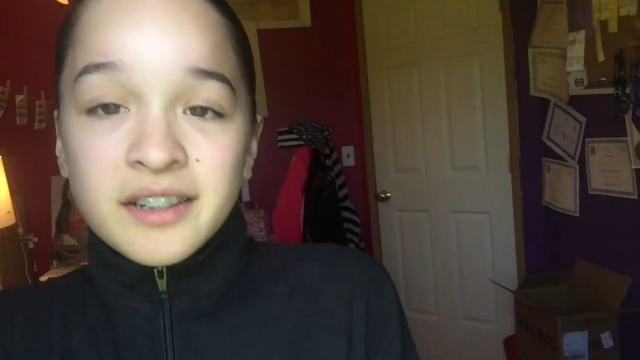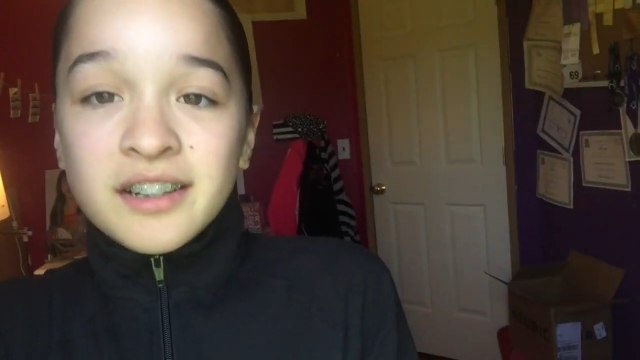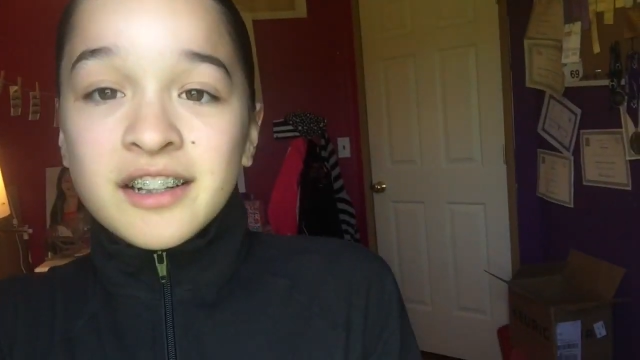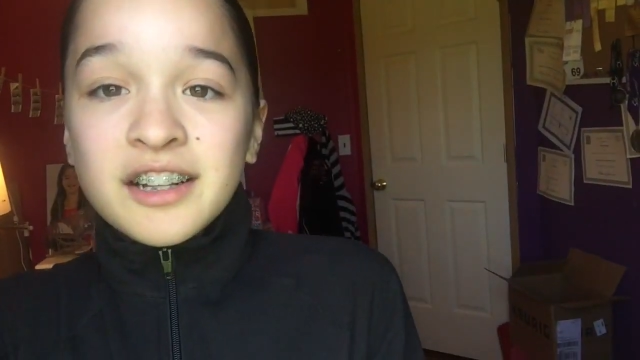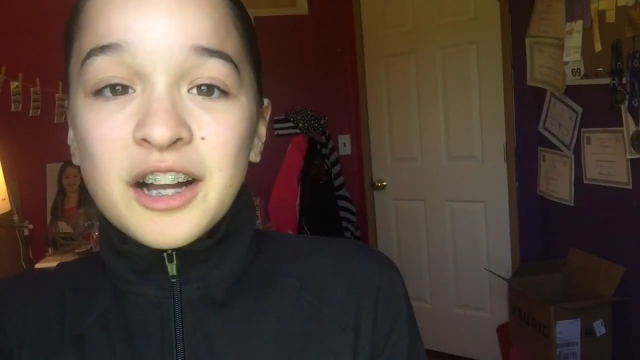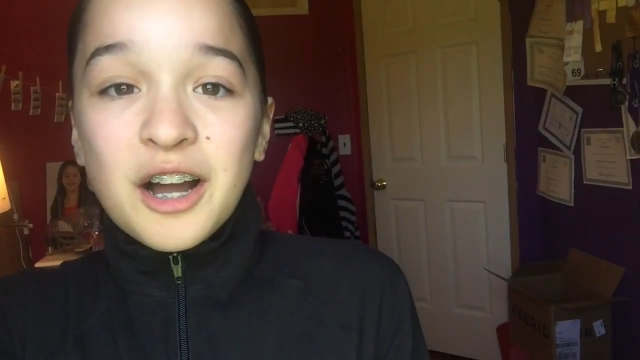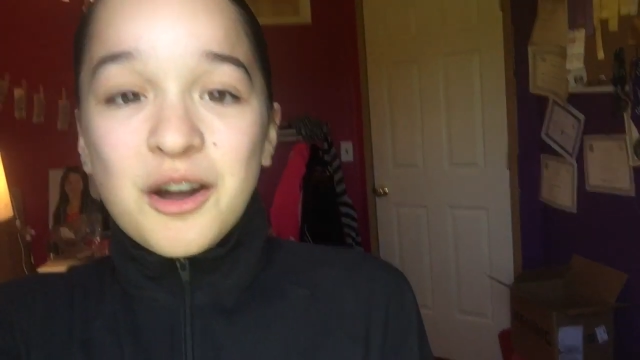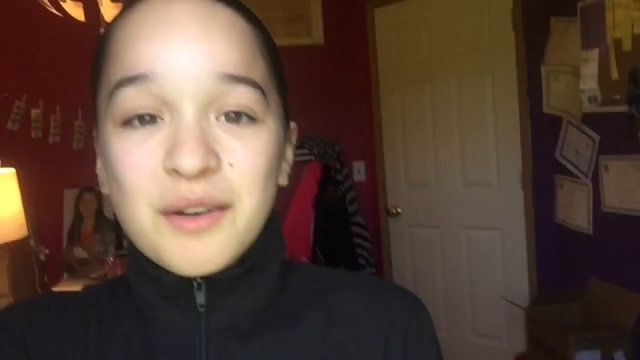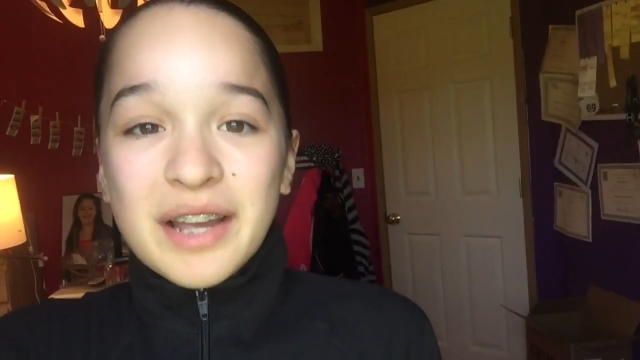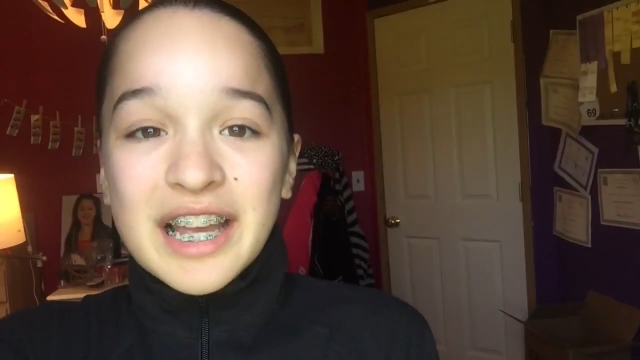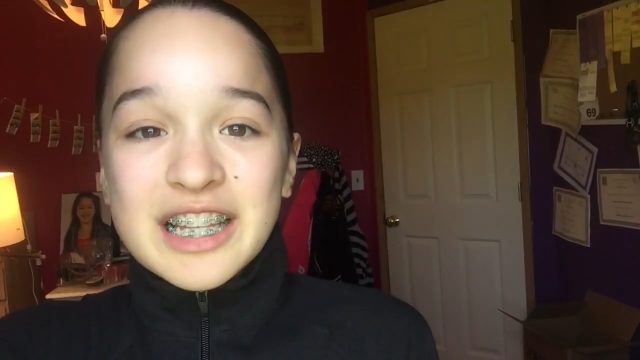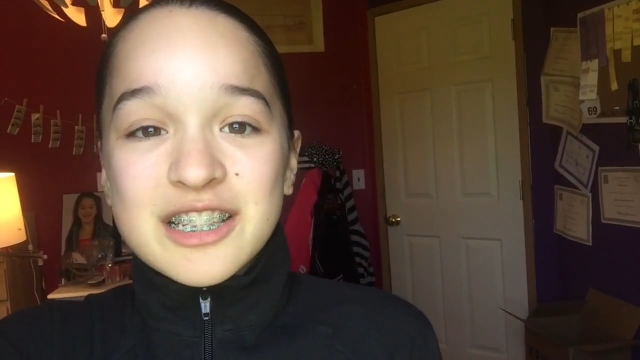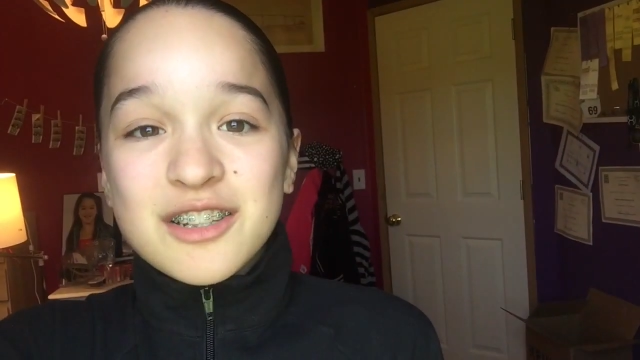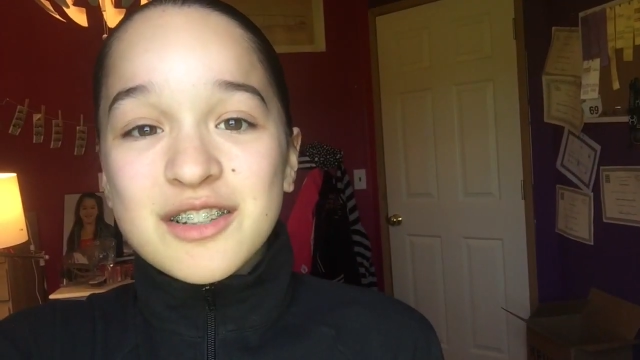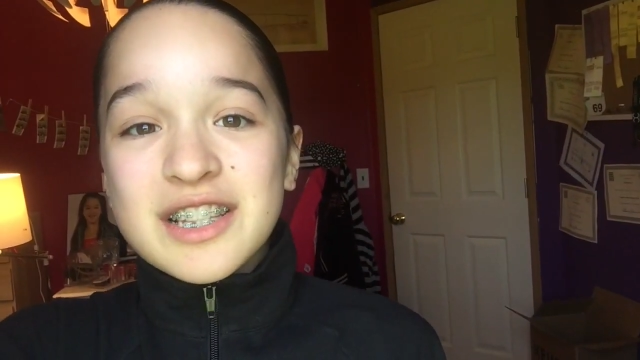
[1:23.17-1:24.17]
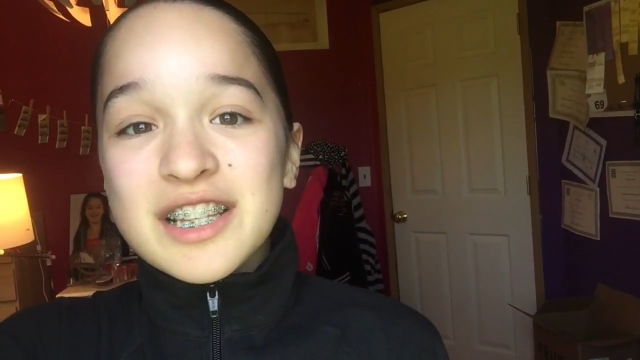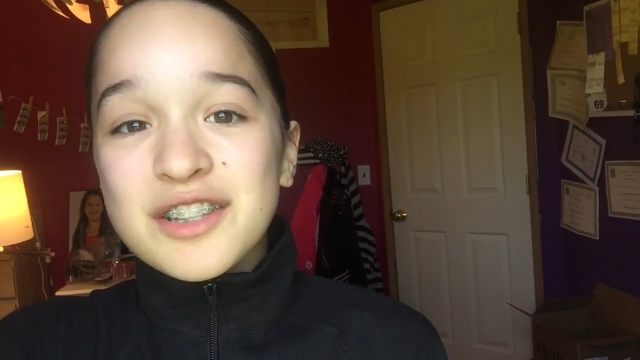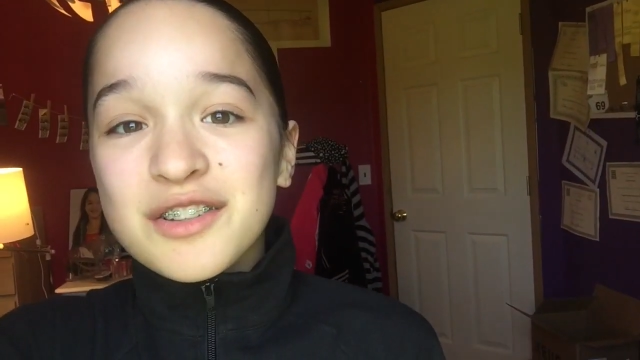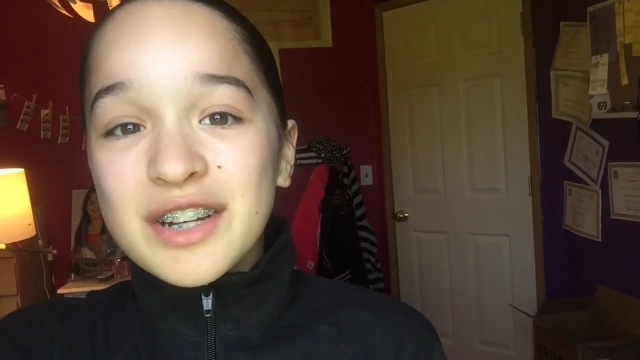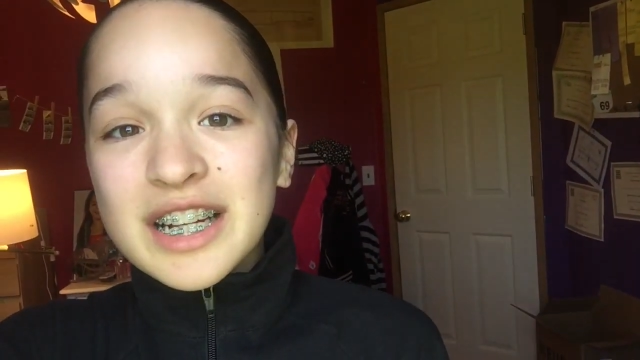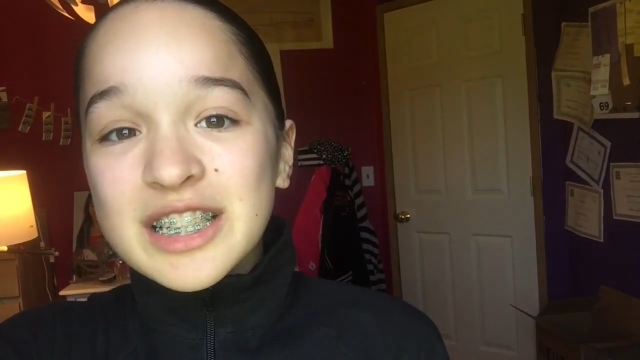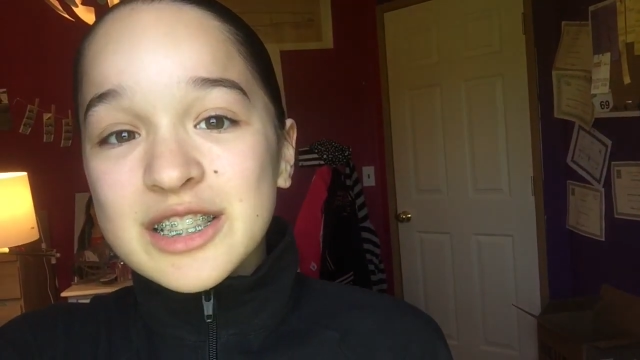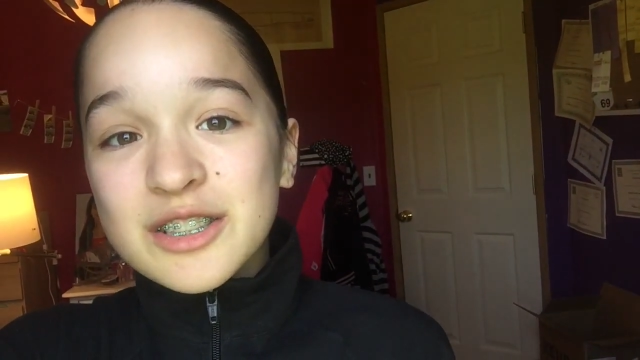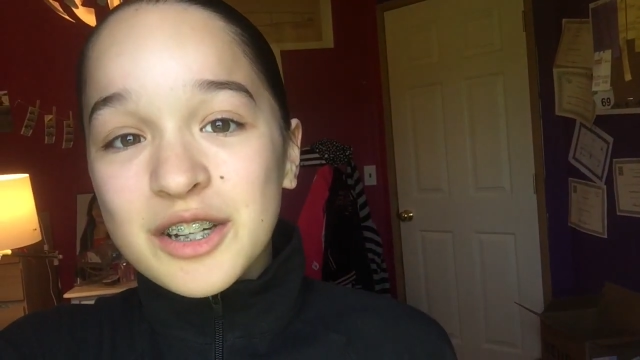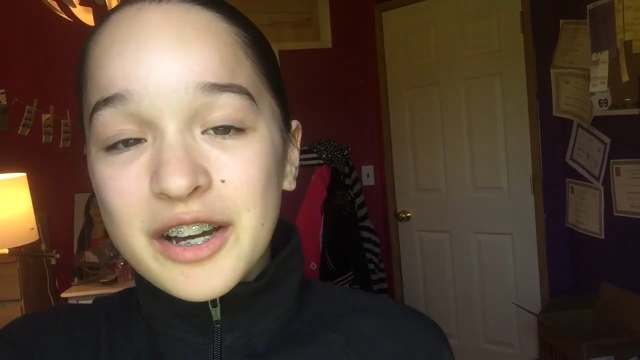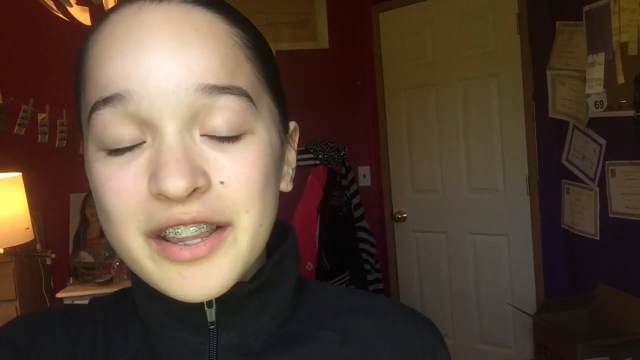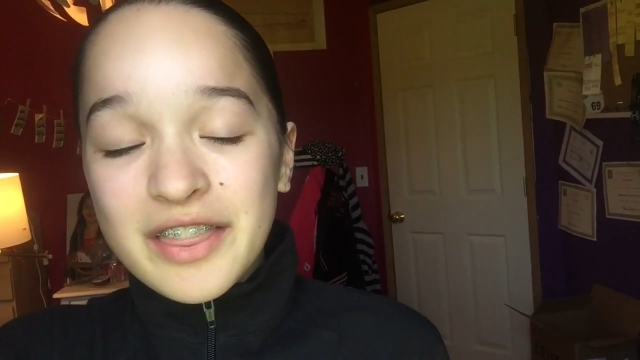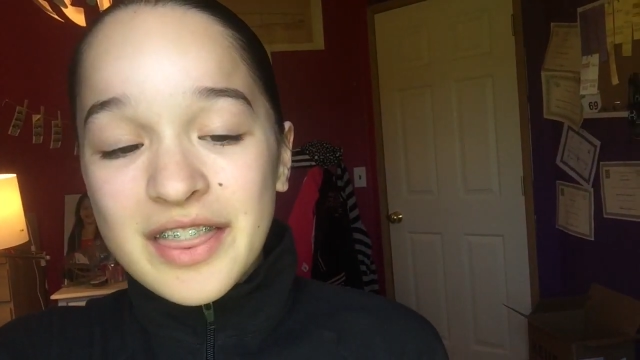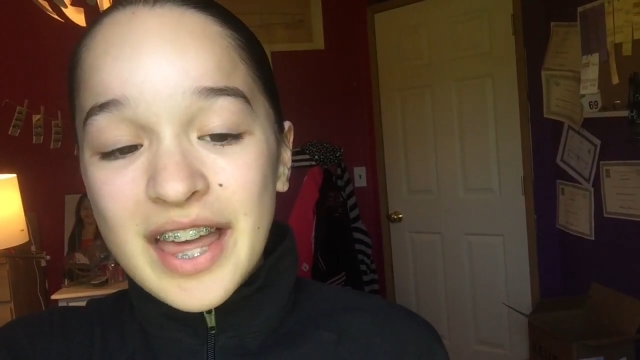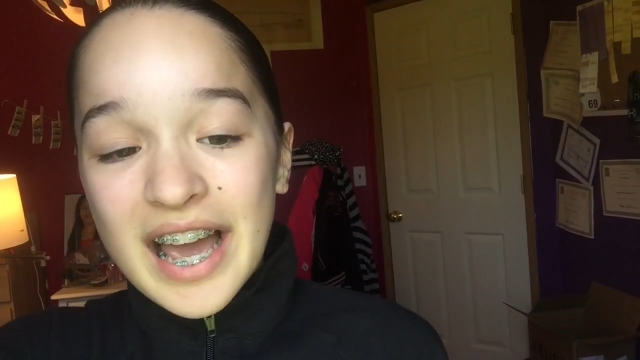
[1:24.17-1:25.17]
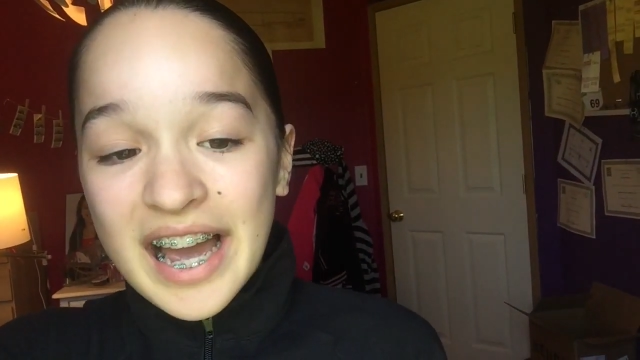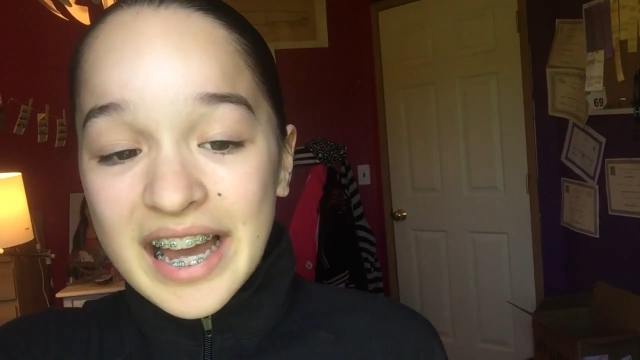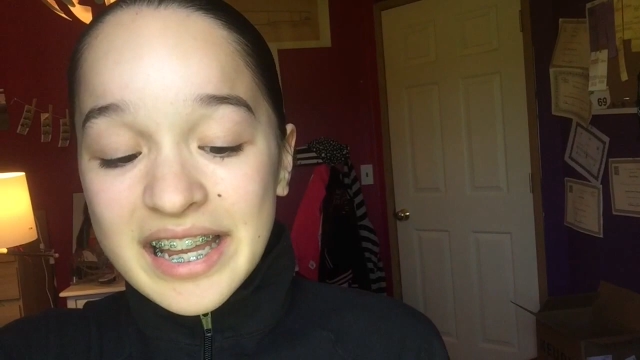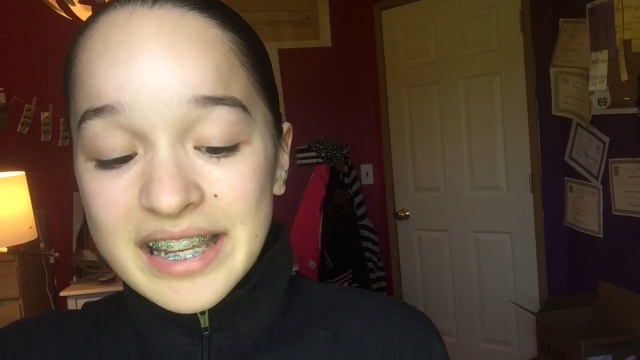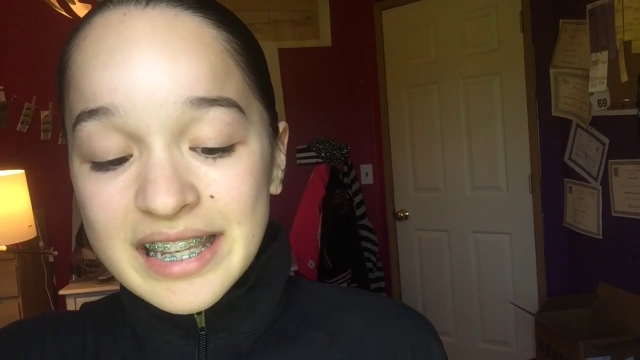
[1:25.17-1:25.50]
Okay, so since you guys saw that,